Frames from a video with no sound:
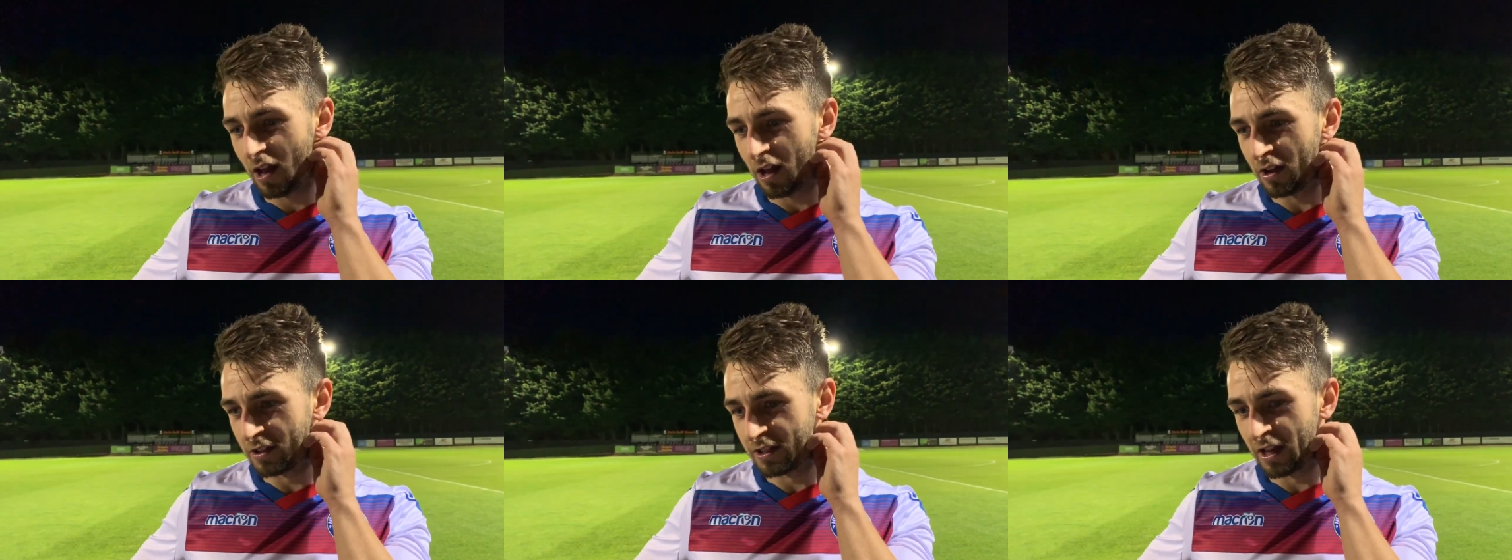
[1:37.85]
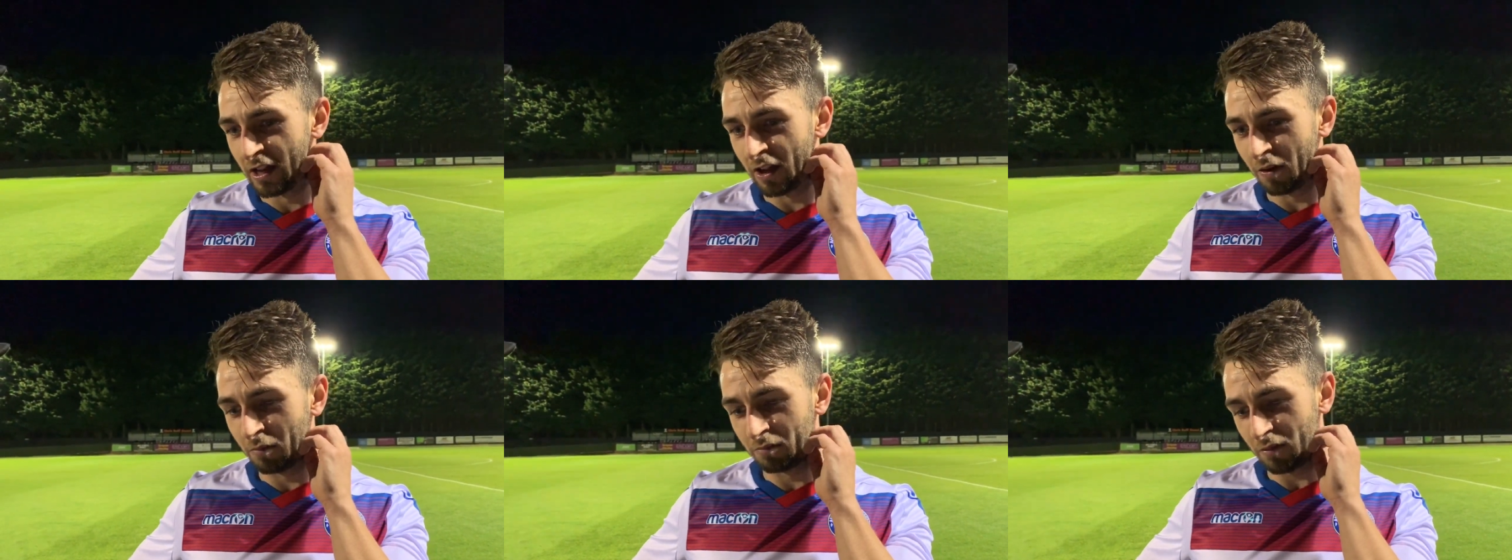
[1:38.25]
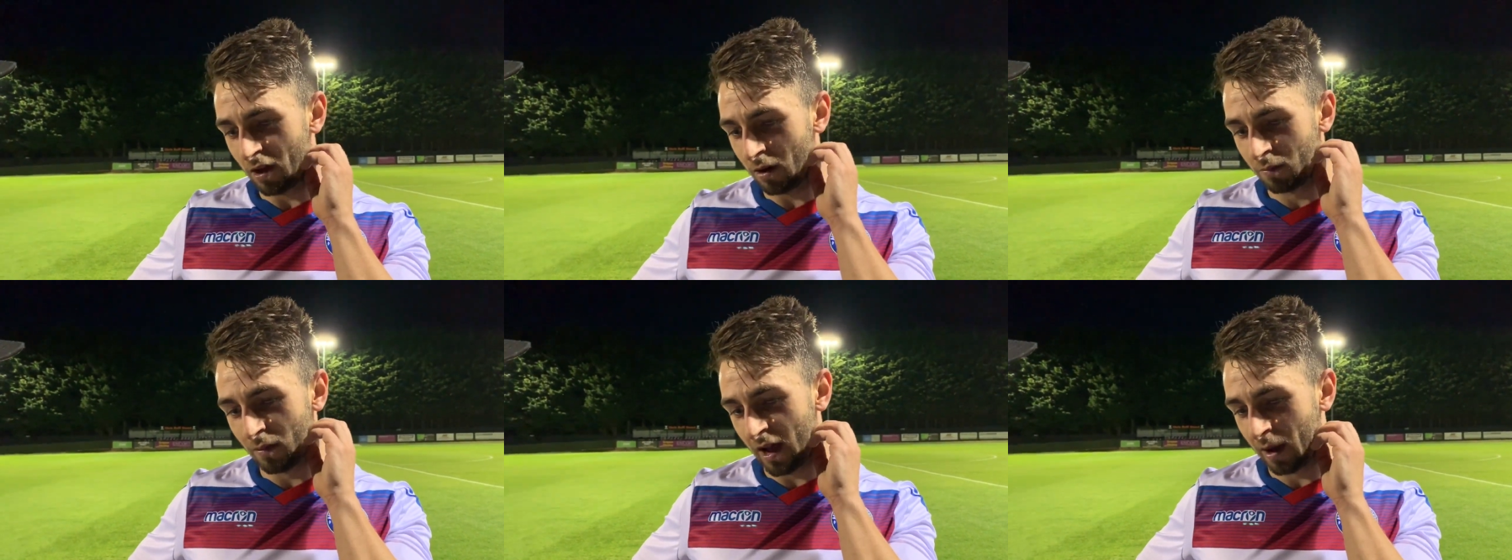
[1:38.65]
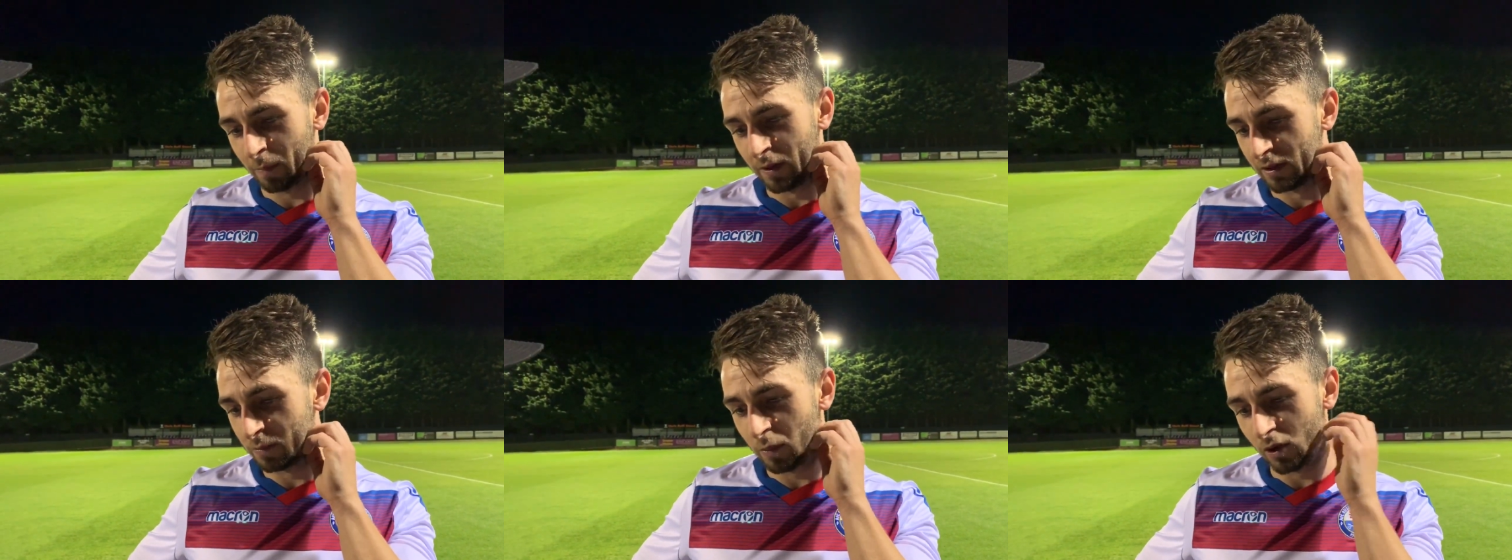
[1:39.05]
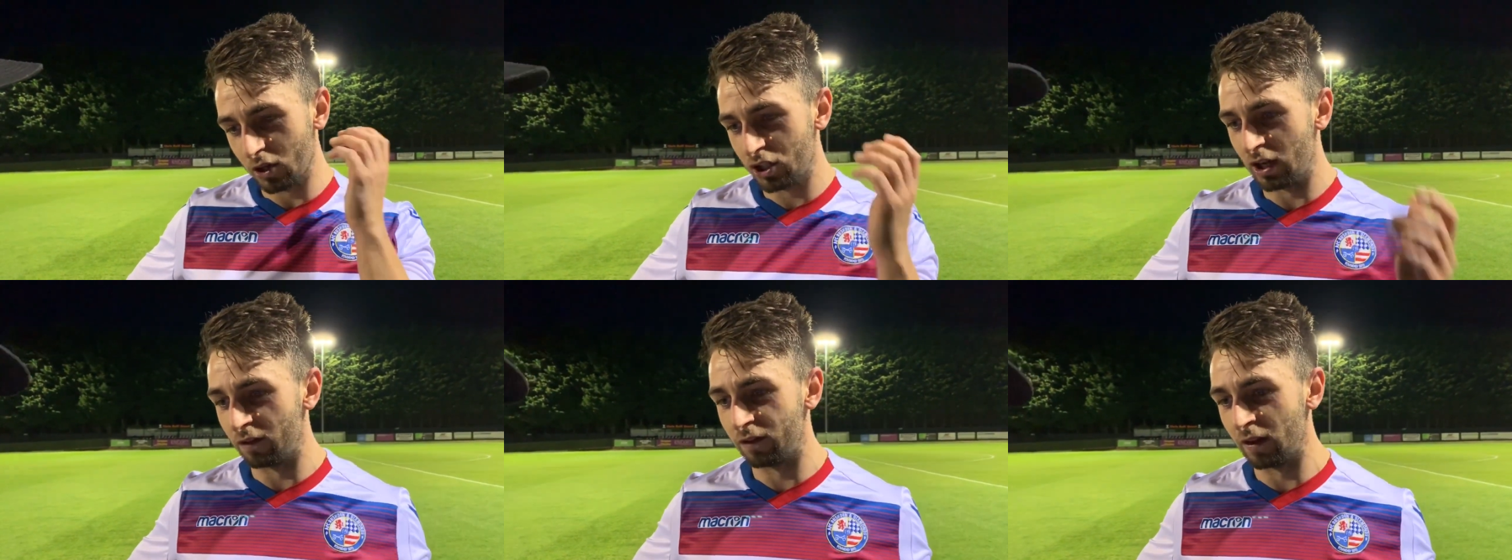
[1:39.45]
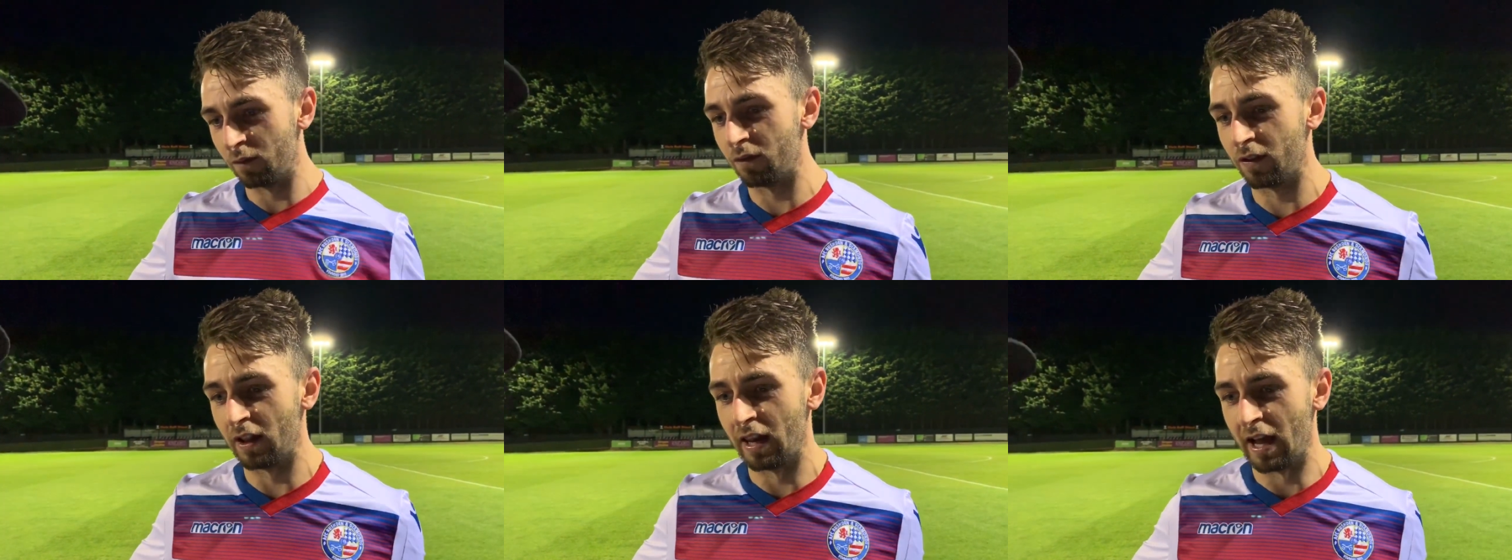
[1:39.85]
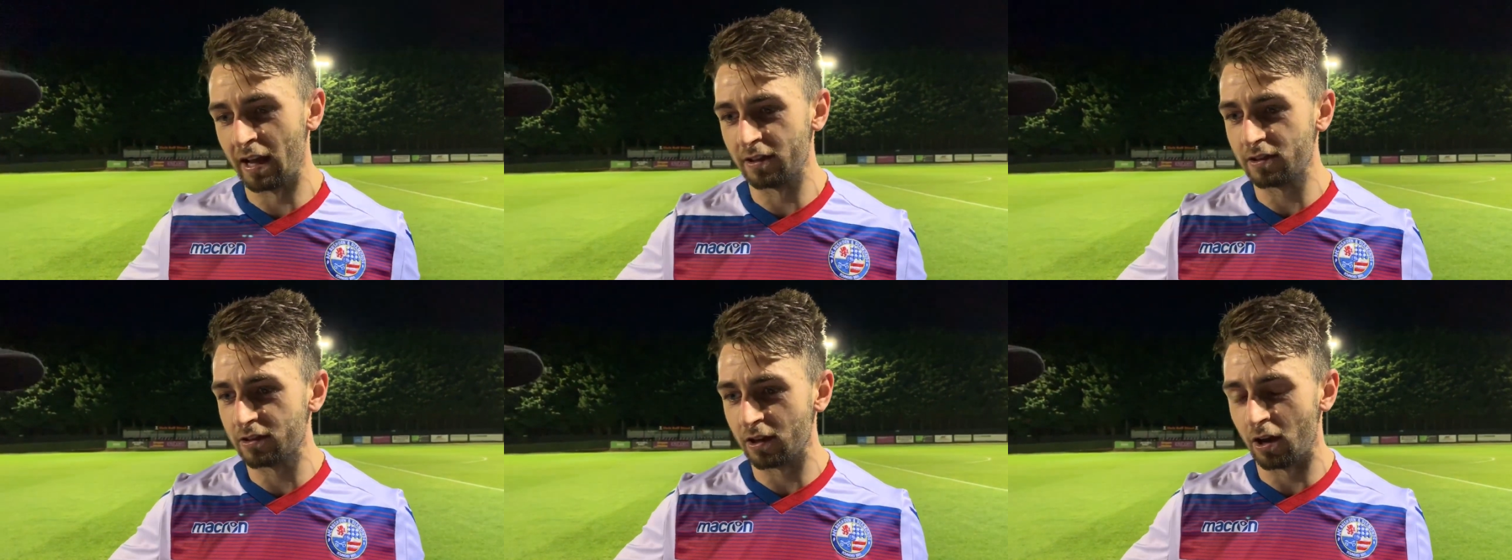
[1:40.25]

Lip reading: I said I'm happy to put a shift in for the lads,